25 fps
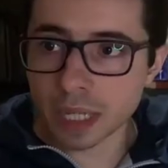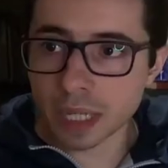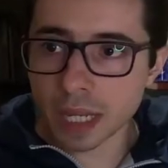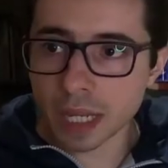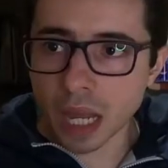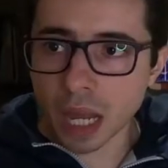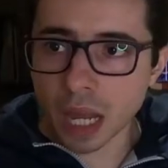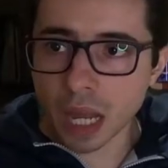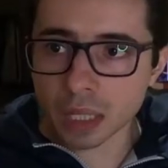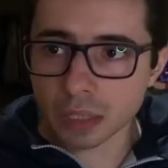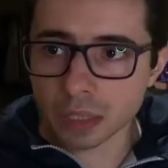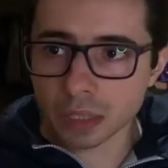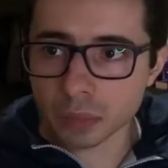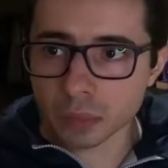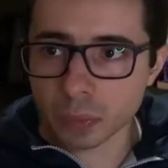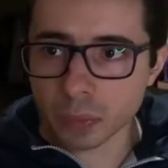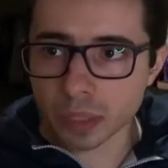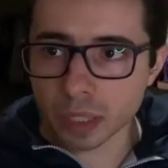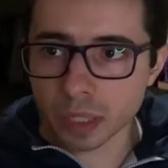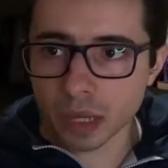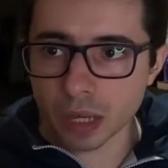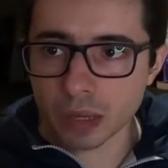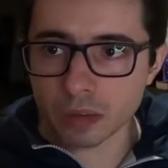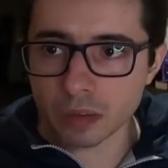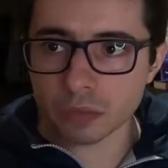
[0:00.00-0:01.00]
And then we
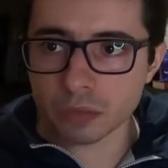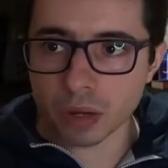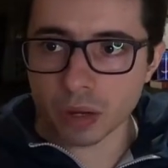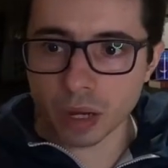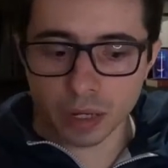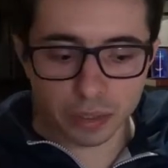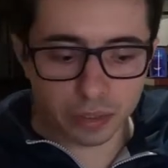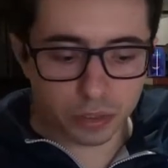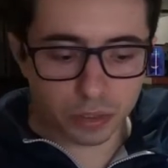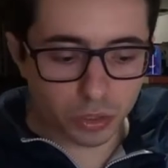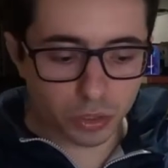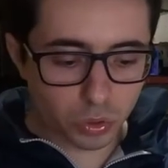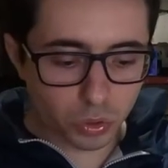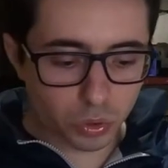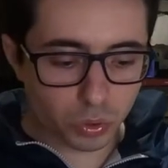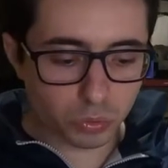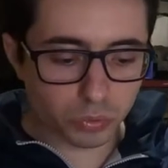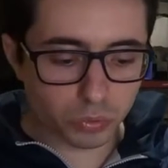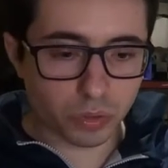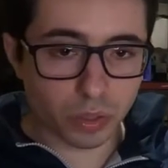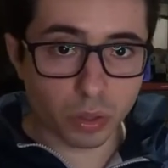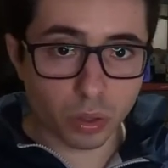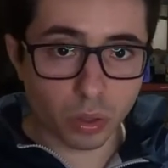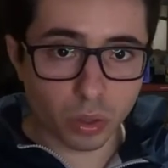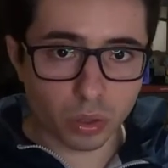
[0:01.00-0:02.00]
have our initial
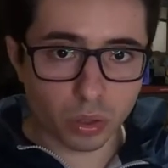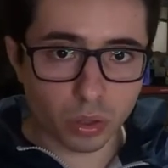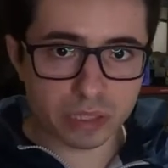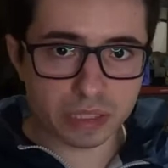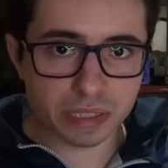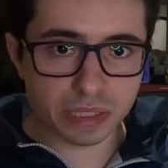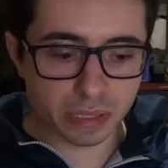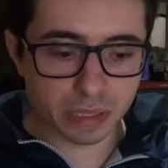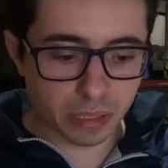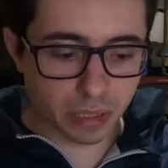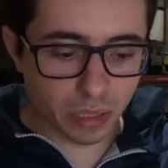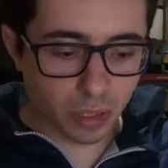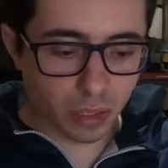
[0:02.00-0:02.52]
velocity,